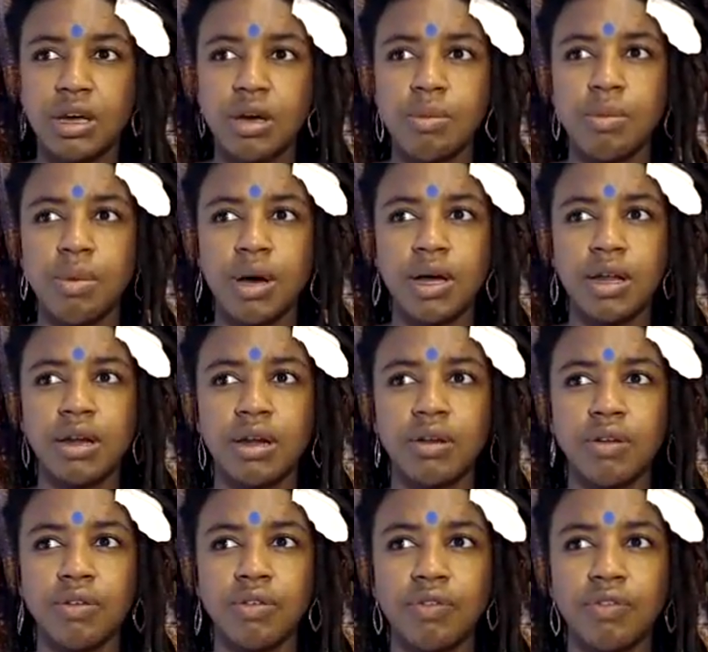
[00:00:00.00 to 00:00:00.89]
but
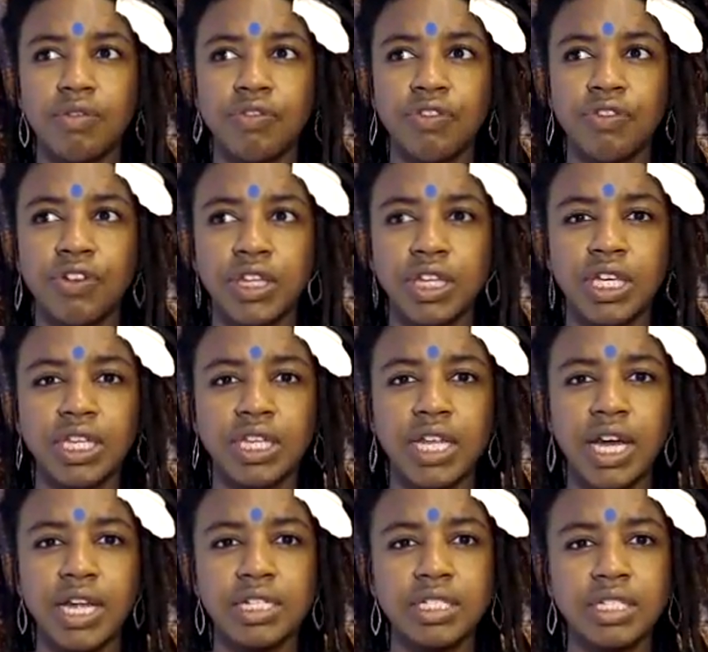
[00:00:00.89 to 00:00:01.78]
feeling
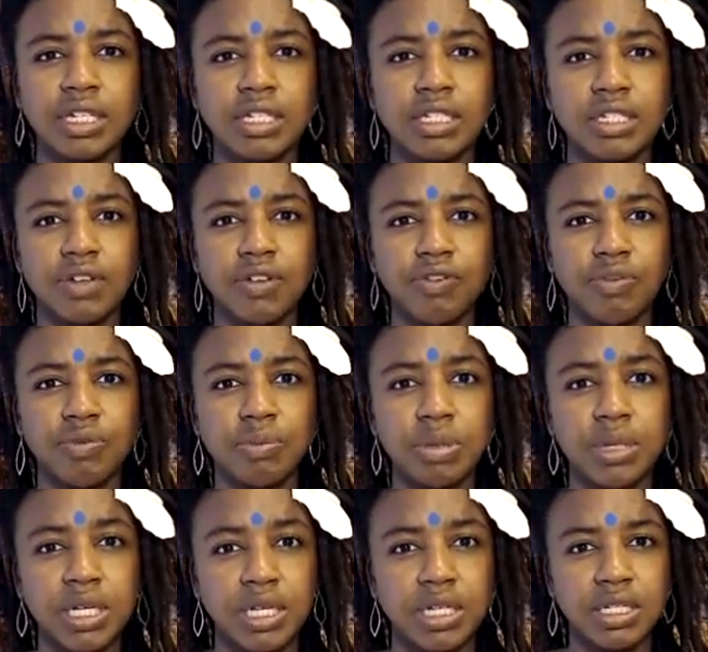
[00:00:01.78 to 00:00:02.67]
that sense of
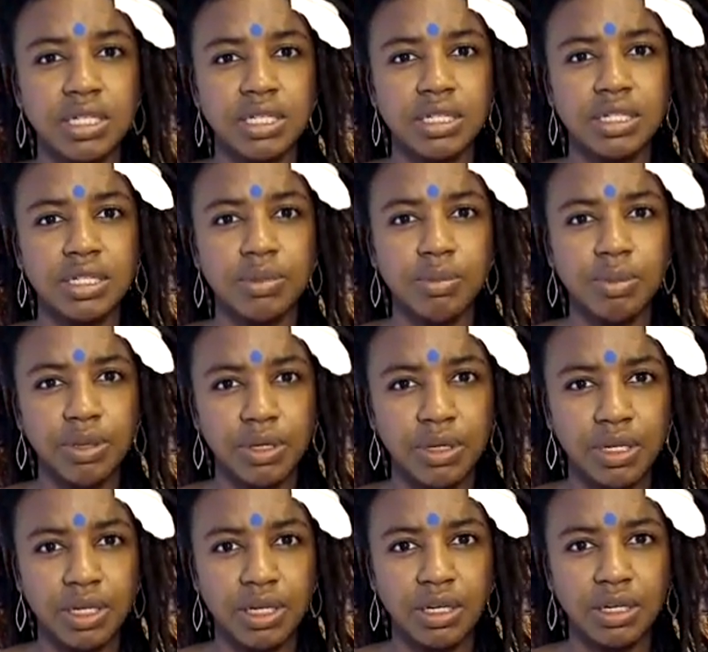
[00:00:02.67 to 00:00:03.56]
peace and
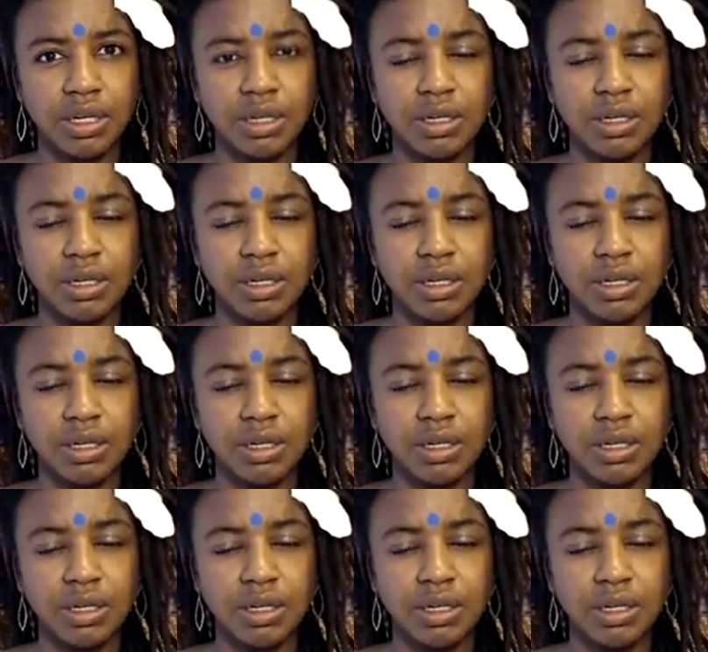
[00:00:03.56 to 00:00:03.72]
stability